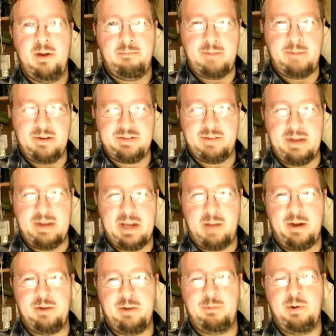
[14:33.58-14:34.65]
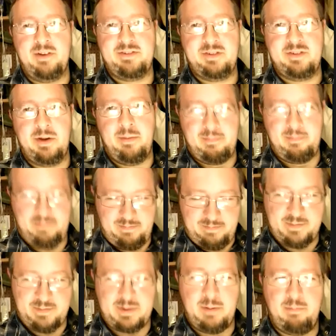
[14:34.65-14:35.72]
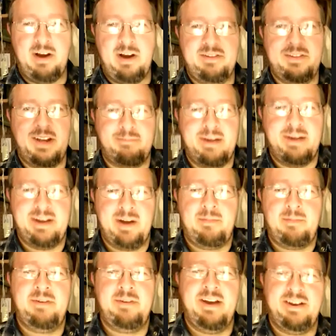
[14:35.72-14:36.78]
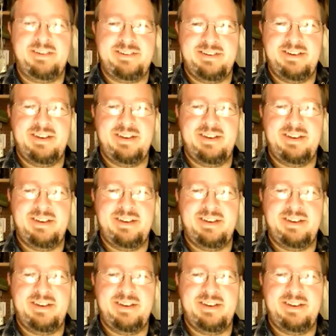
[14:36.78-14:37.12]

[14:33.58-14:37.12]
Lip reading: basic makeup as well as some prosthetic makeup effects.